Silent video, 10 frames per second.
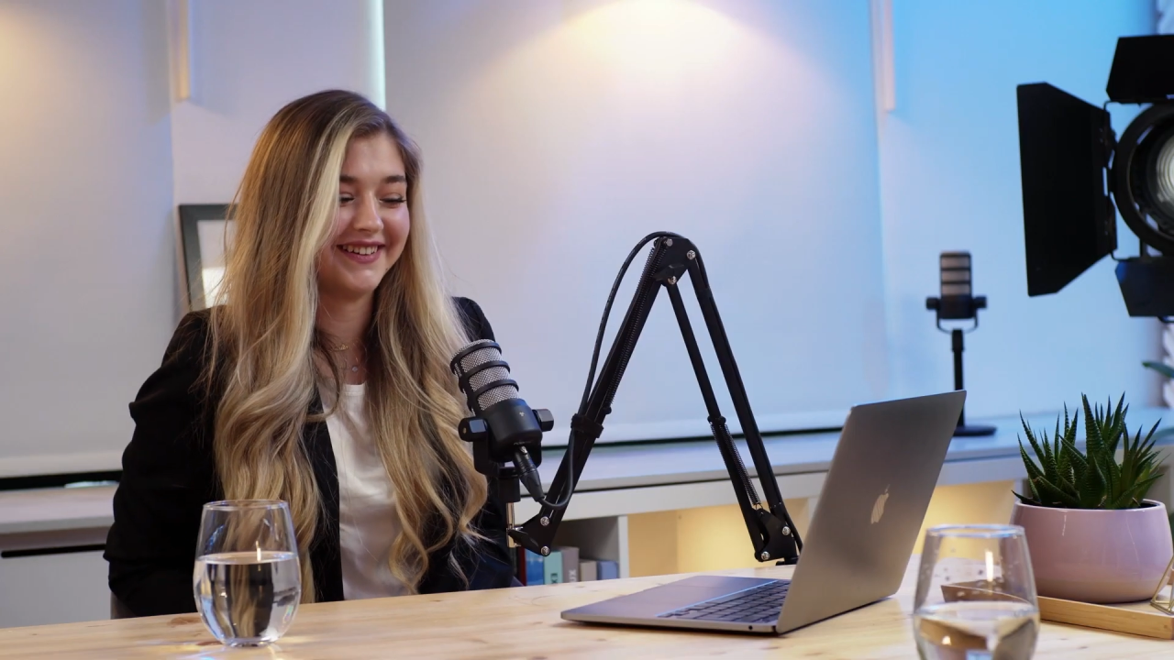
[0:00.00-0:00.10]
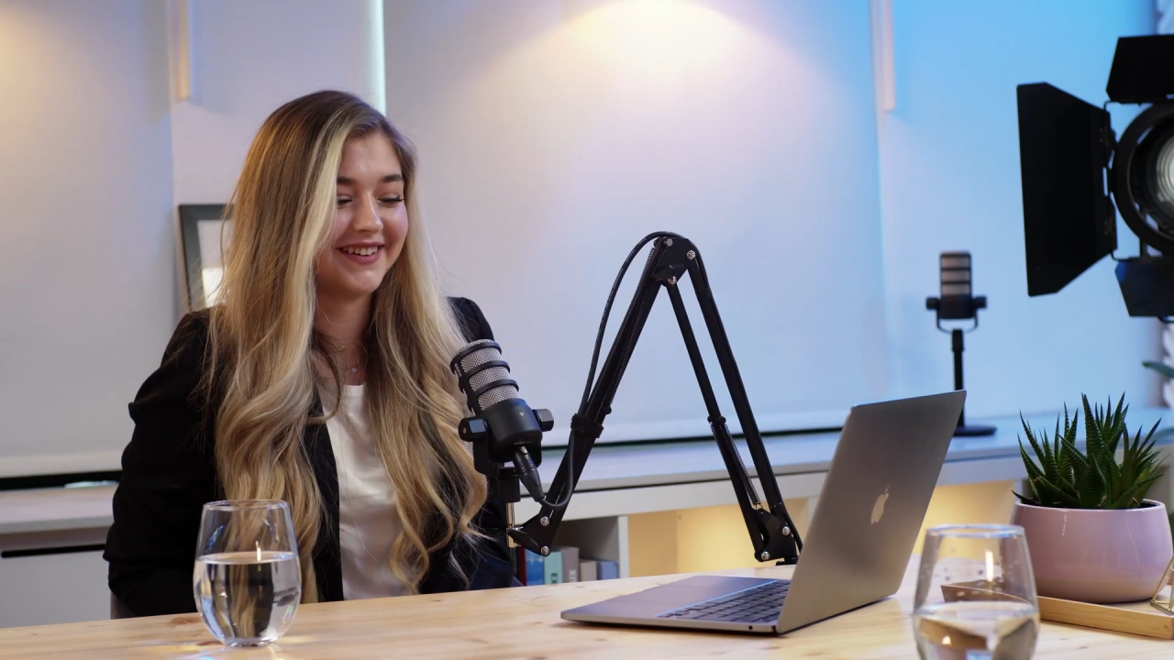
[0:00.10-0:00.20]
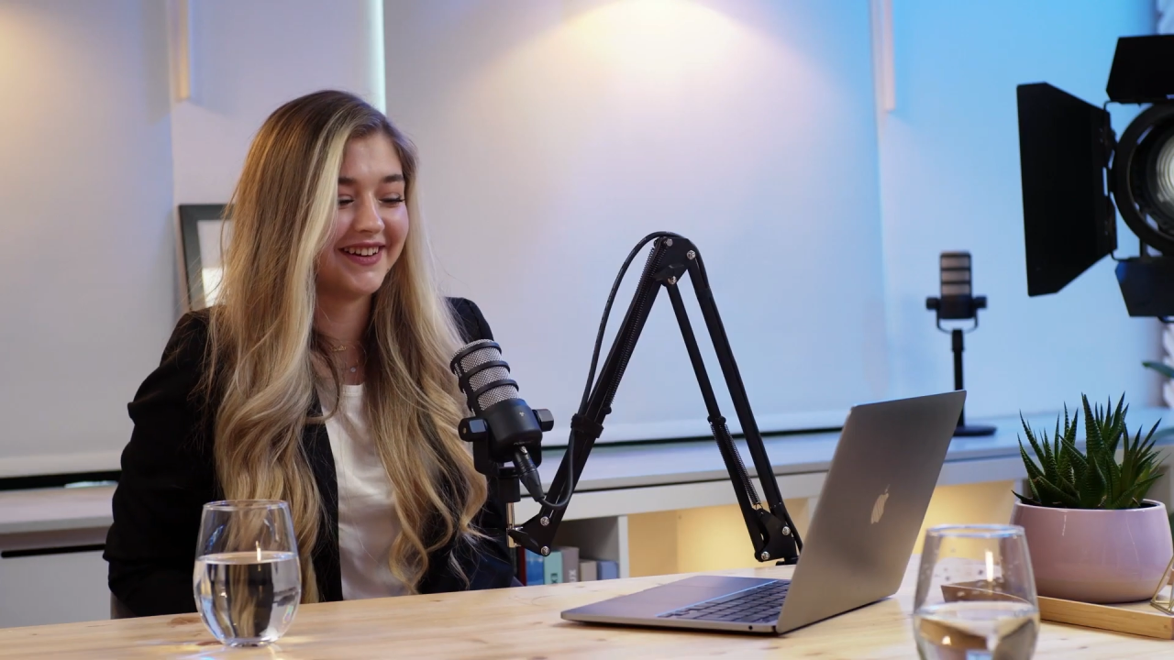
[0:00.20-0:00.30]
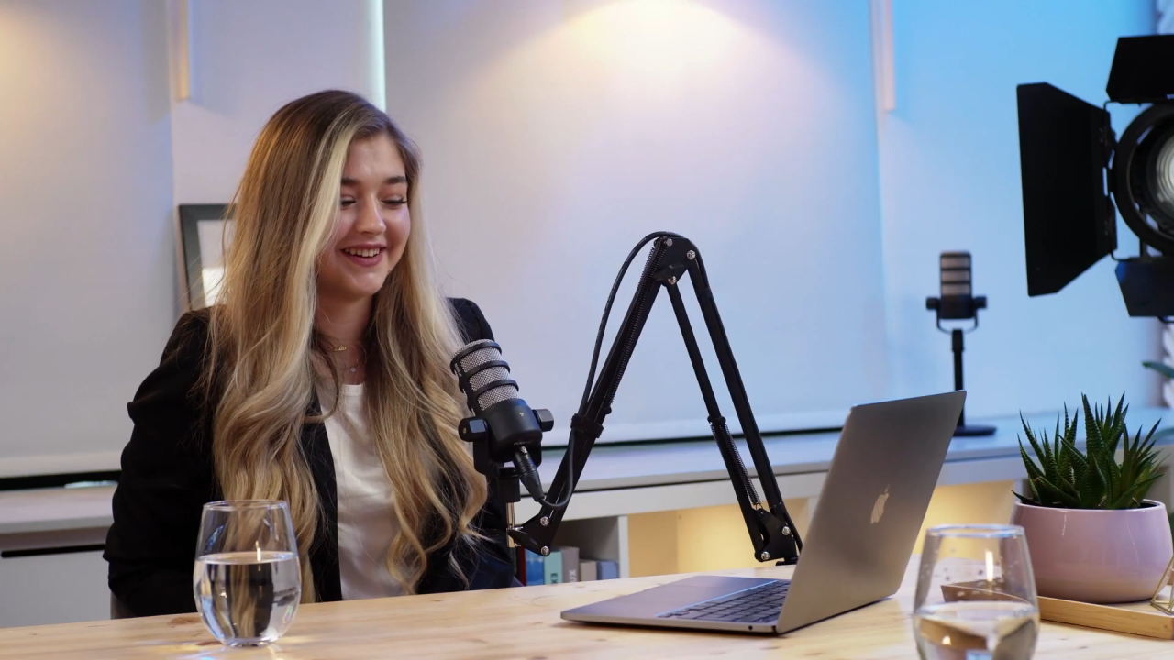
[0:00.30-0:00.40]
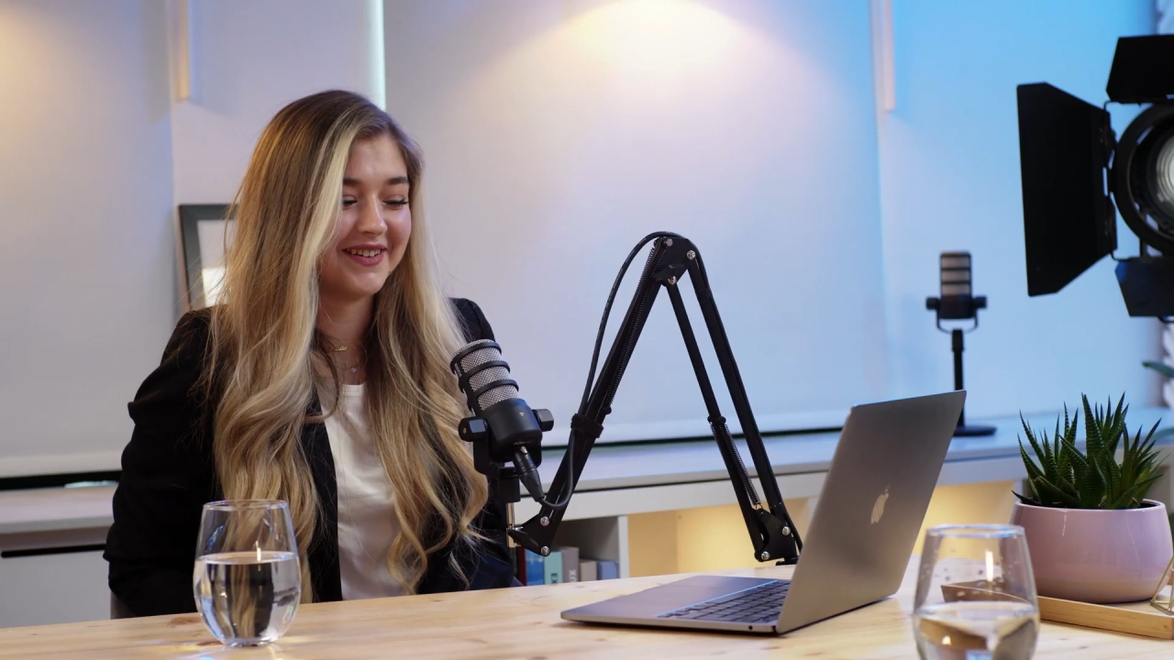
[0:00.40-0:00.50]

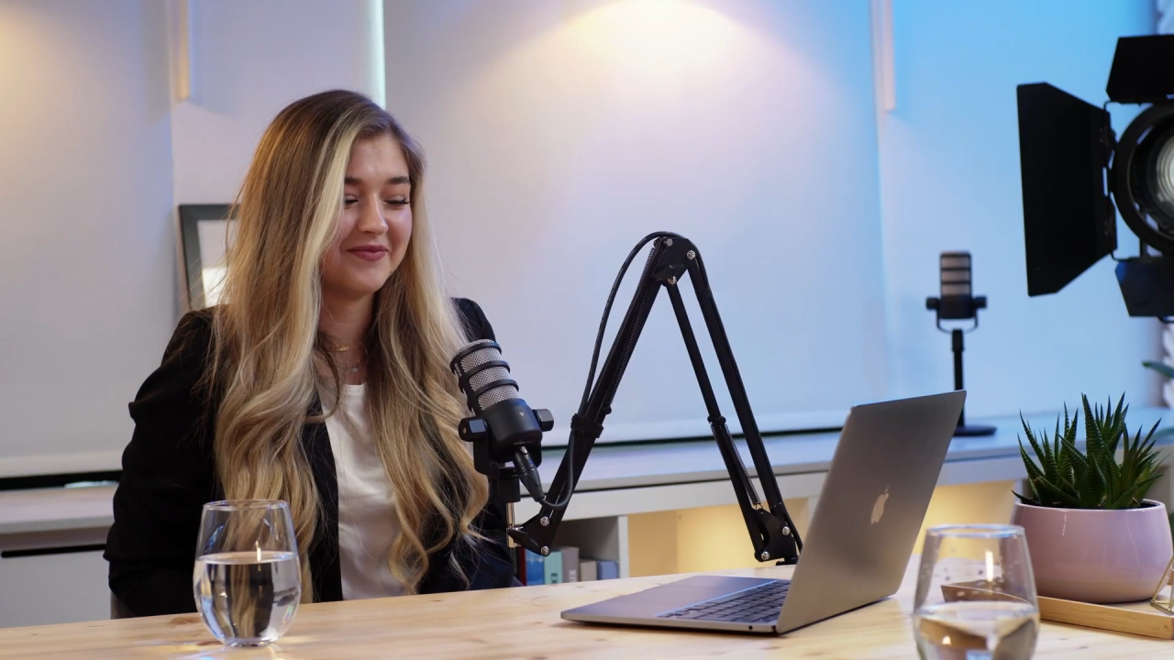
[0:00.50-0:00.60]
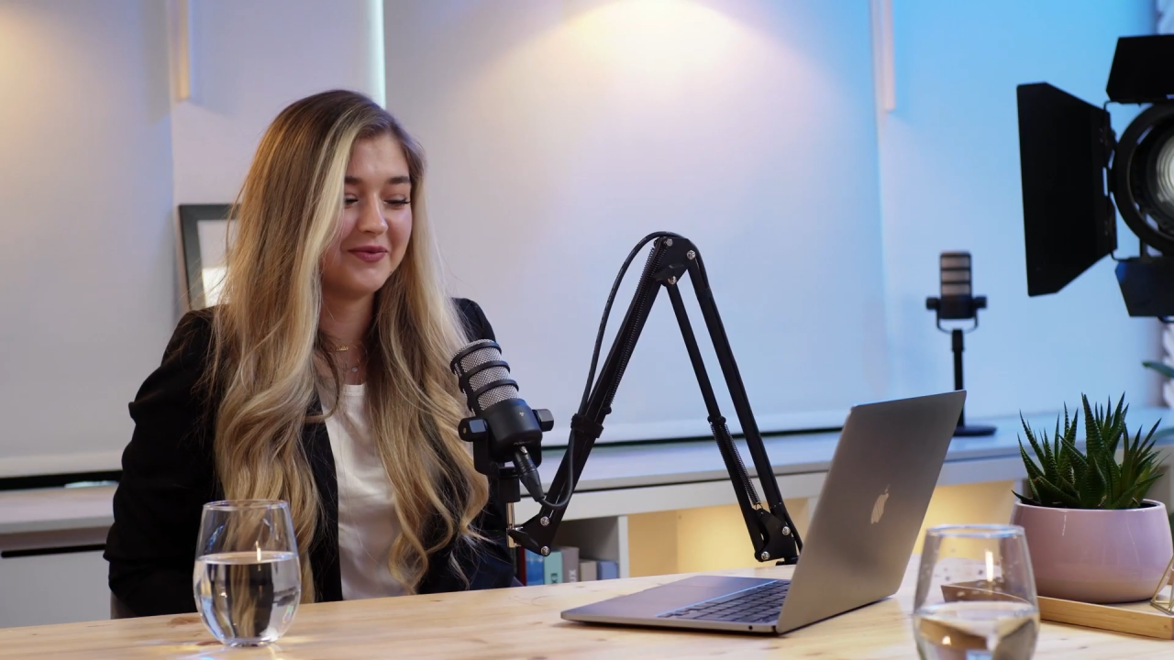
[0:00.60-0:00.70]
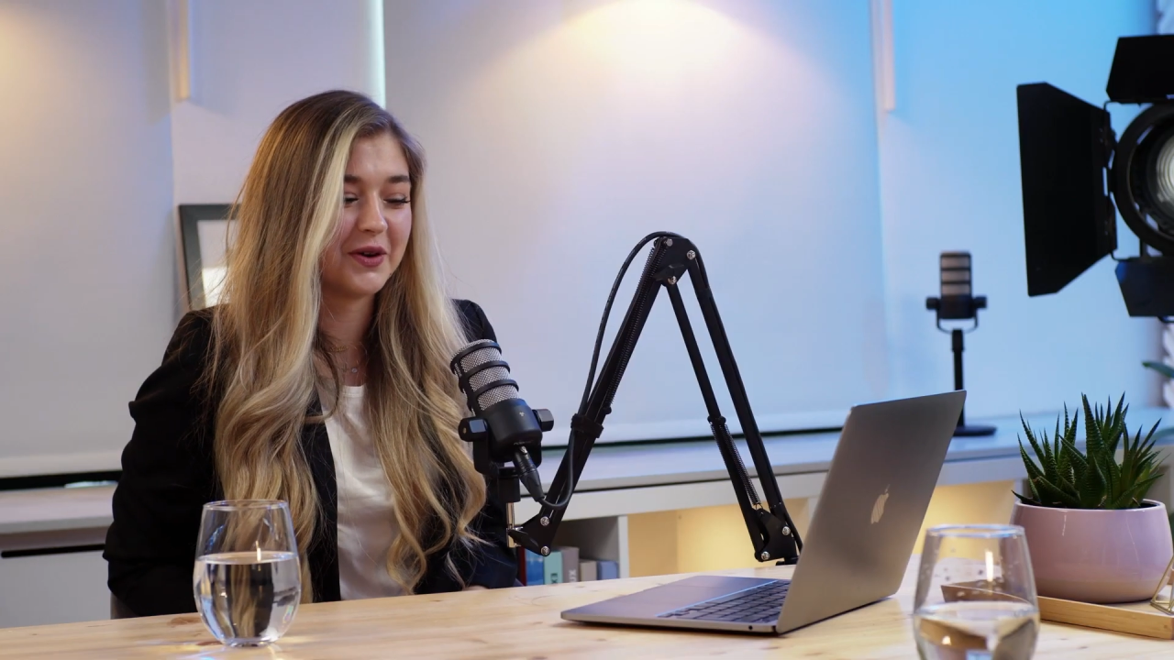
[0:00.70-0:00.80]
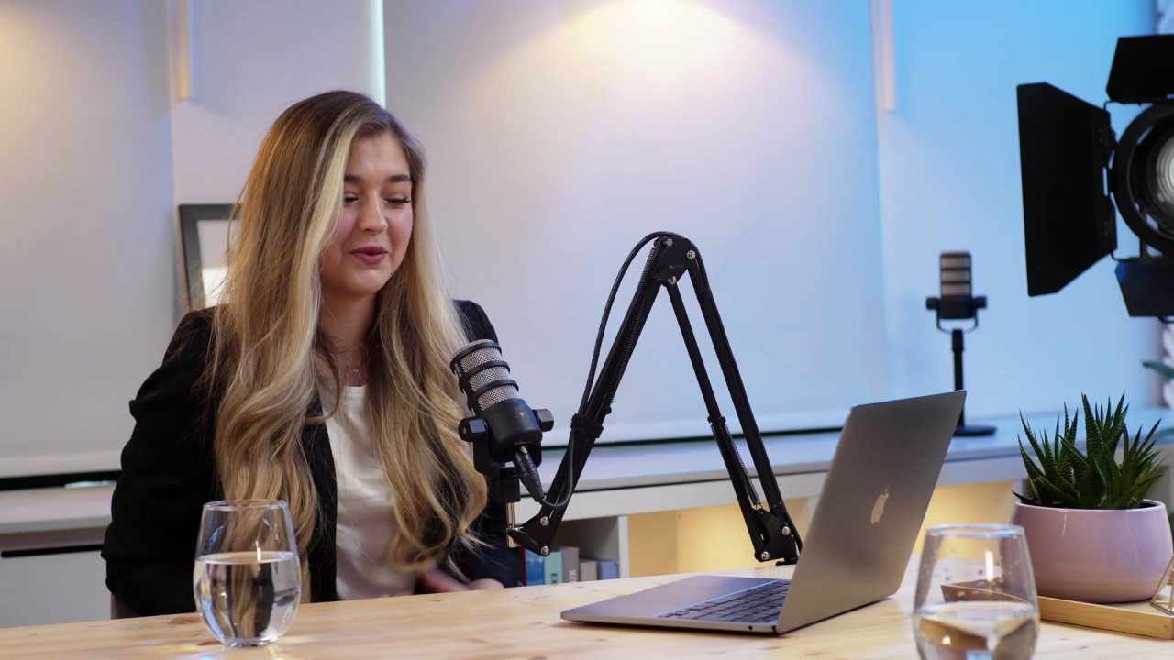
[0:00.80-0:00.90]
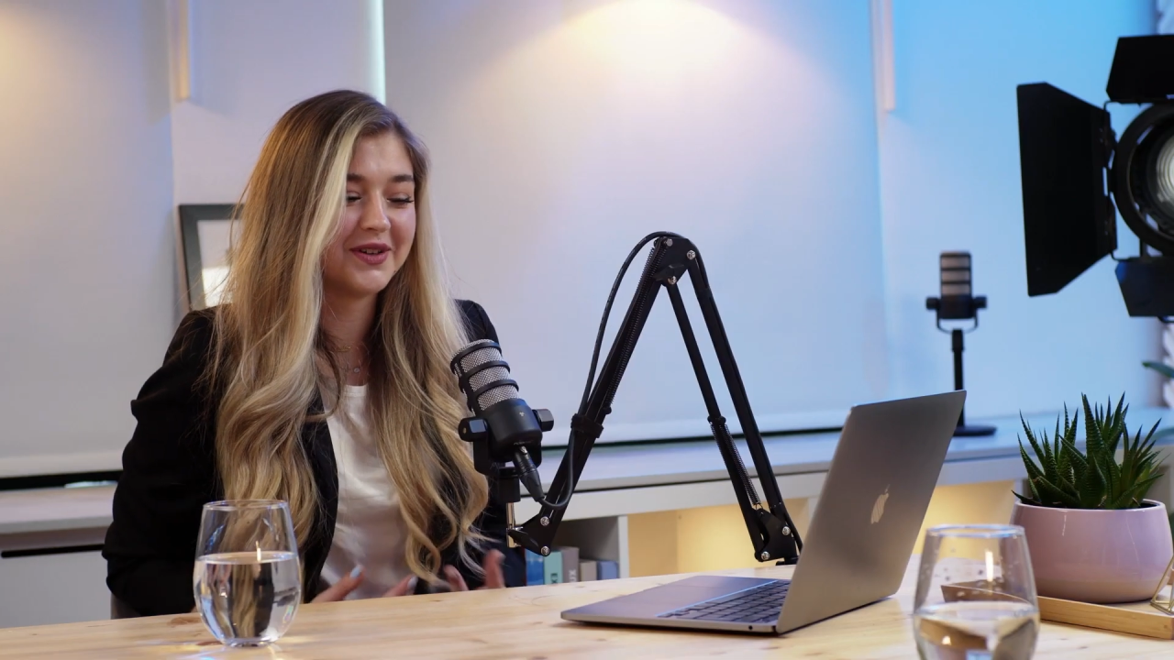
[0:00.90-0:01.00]

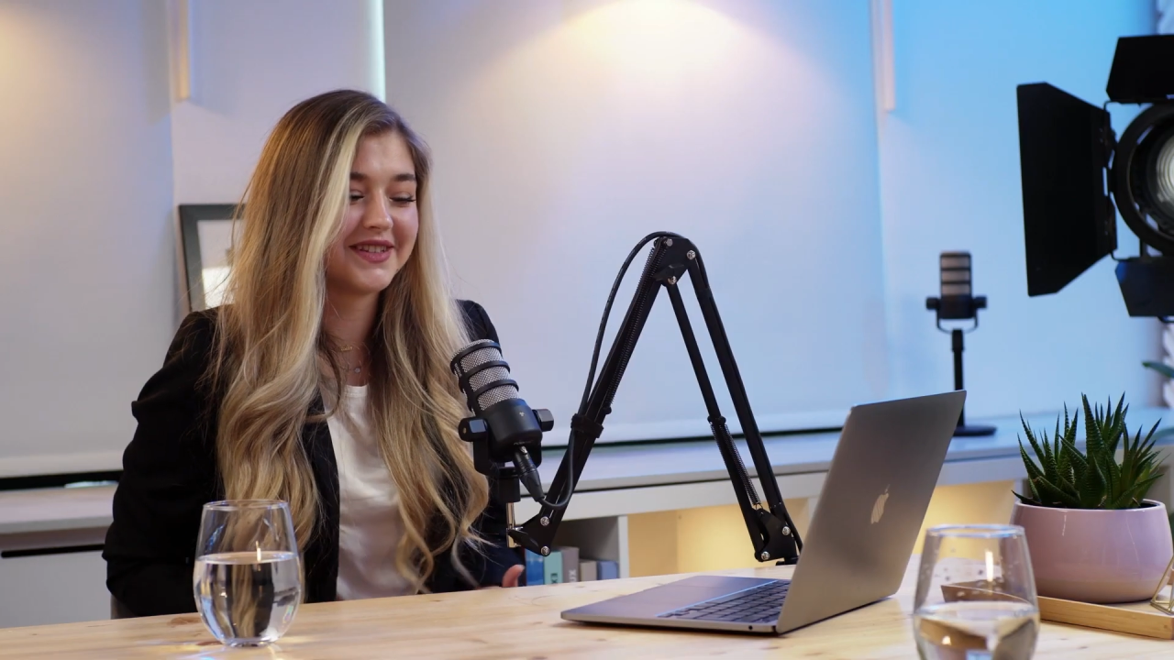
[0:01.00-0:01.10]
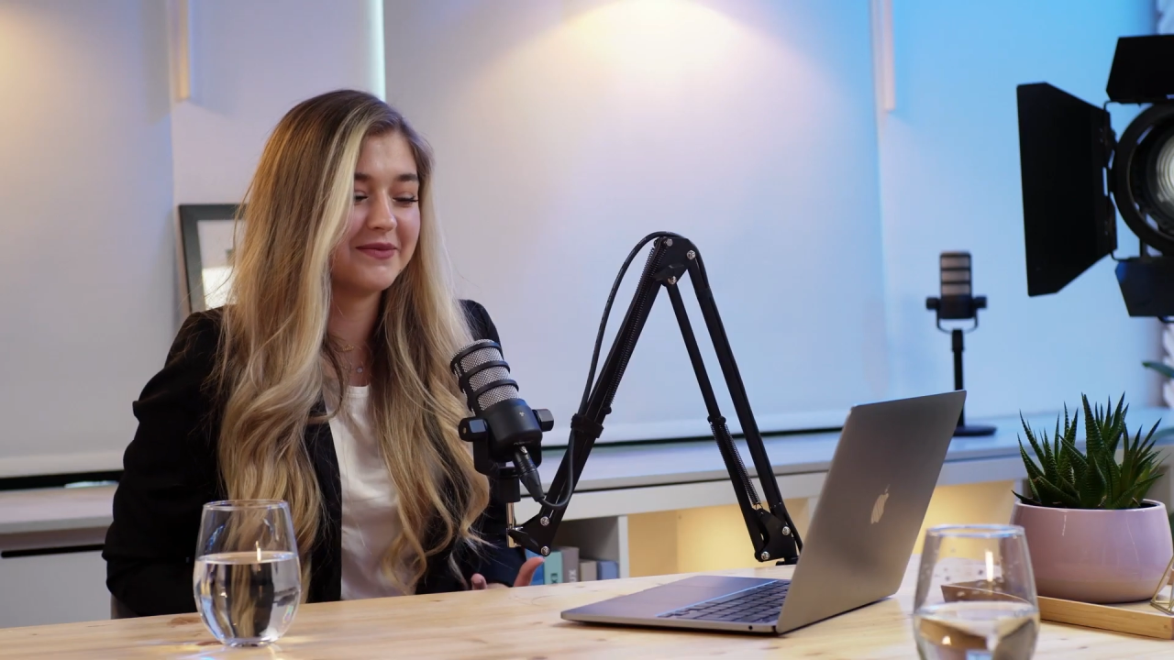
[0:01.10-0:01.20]
What was the